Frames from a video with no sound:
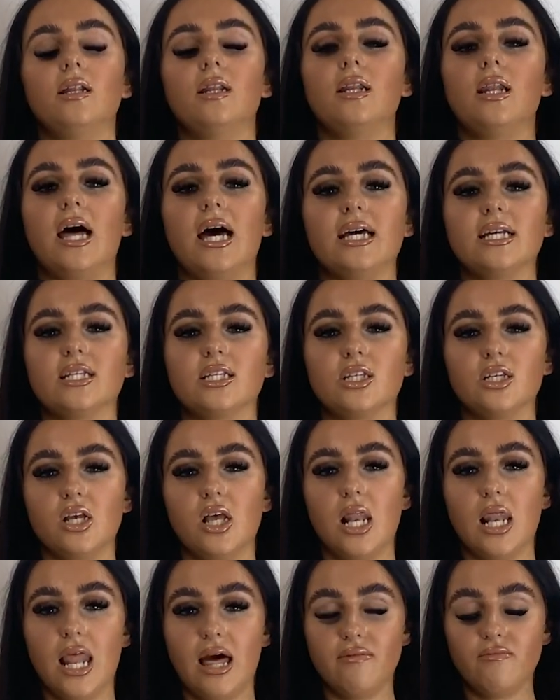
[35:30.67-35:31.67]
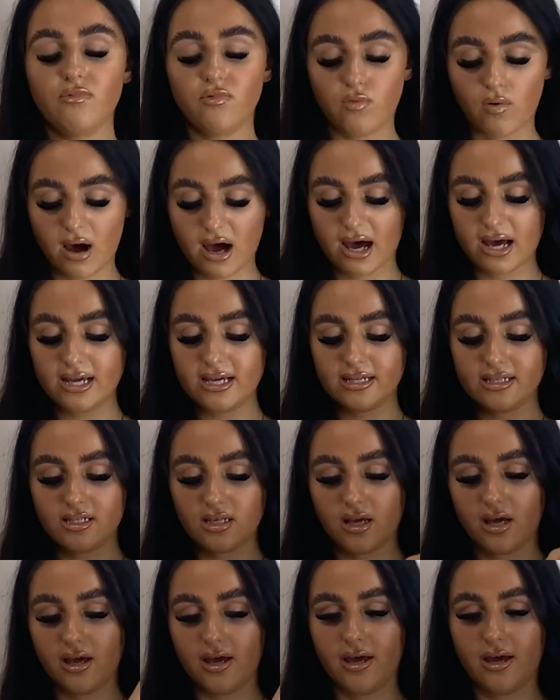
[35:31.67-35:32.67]
less lengthwise
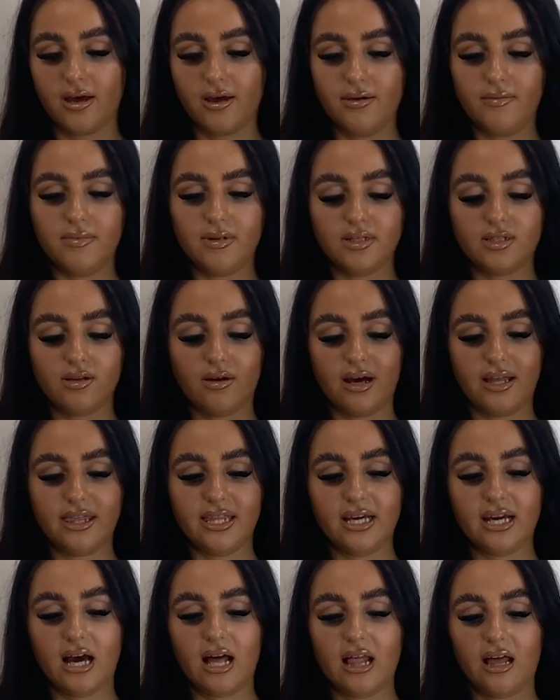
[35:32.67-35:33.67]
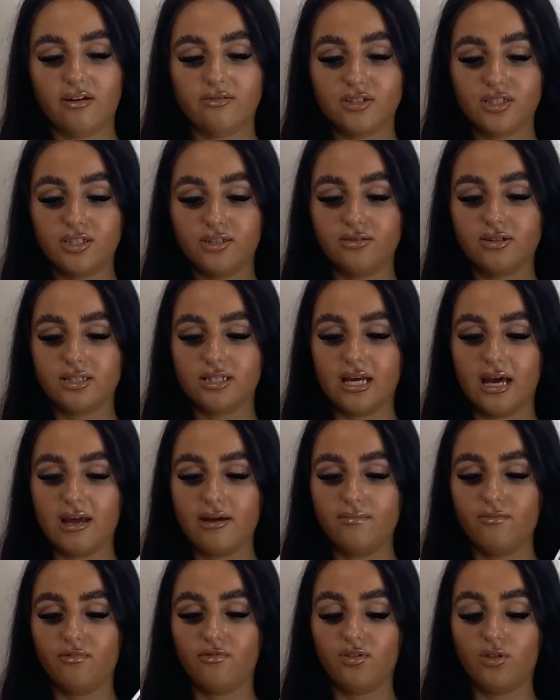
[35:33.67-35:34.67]
um, so I think I'll have to do the
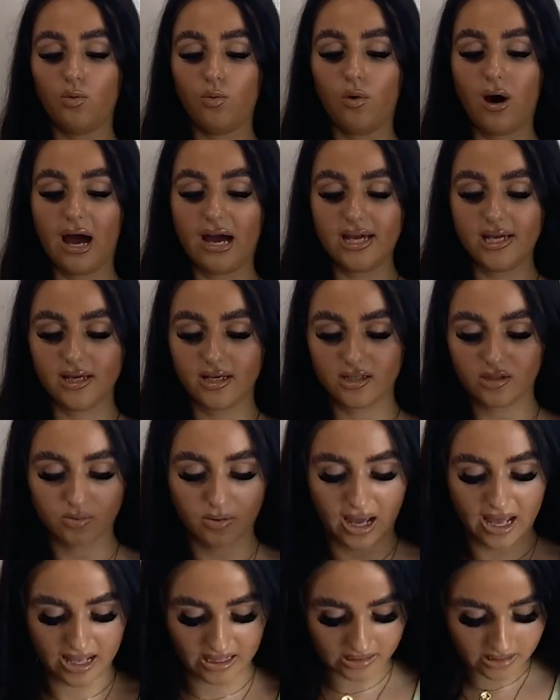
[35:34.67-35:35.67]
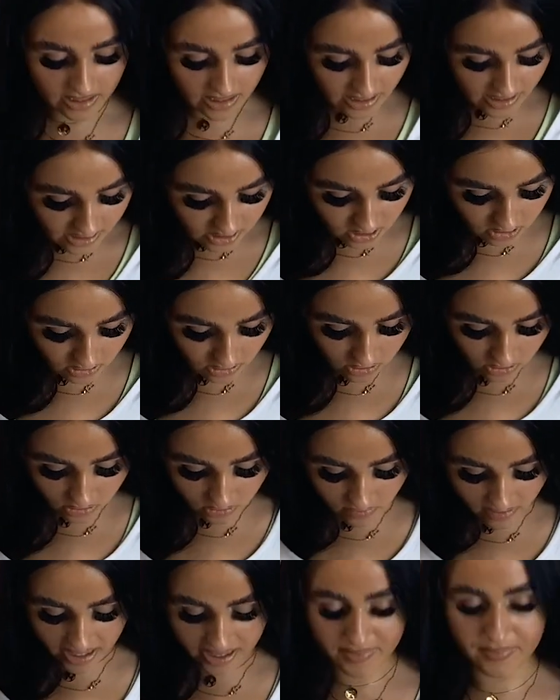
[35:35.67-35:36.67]
same for the white as well. It does look
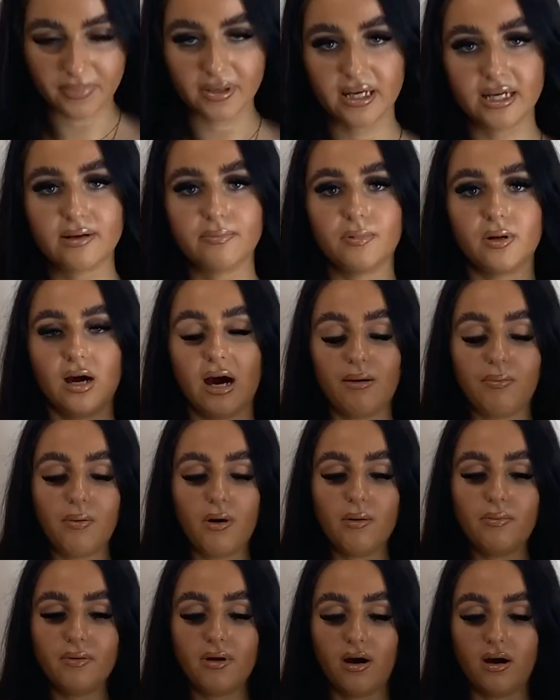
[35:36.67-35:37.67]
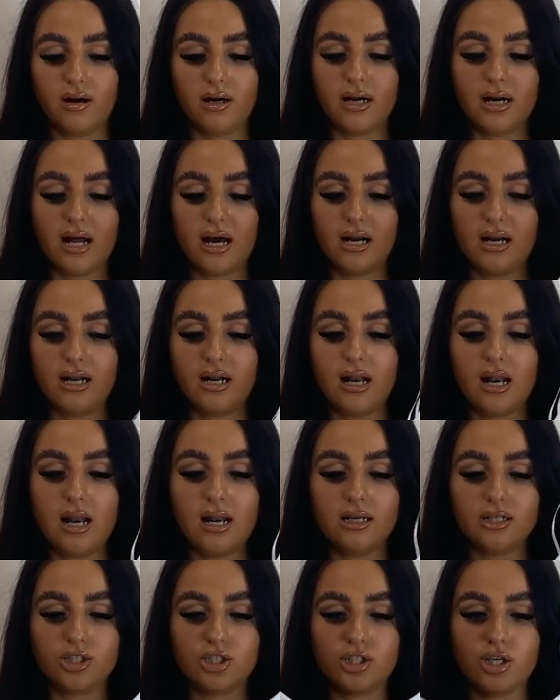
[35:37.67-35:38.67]
quite big but I'll pop it on and I'll
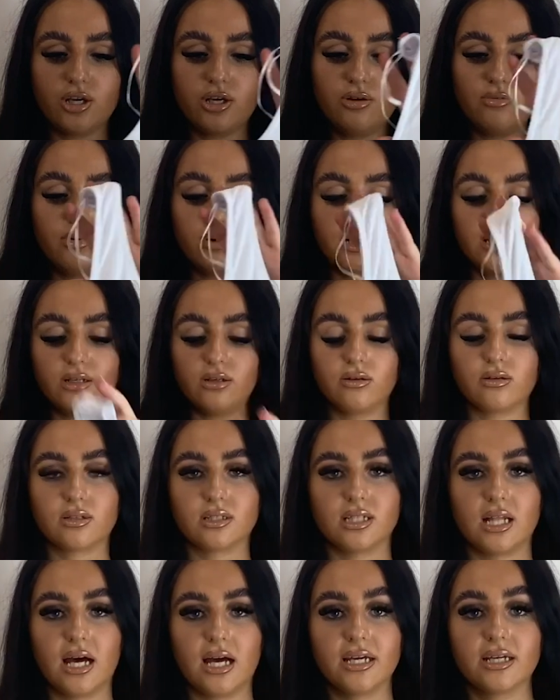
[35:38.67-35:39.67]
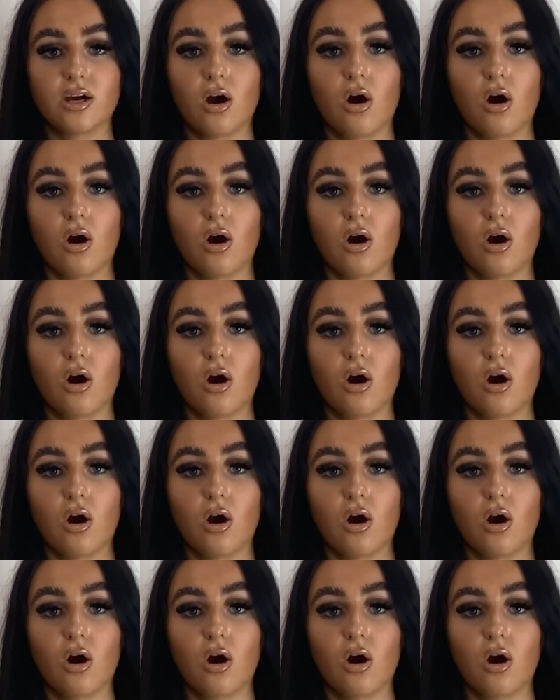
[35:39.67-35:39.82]
show you what it looks like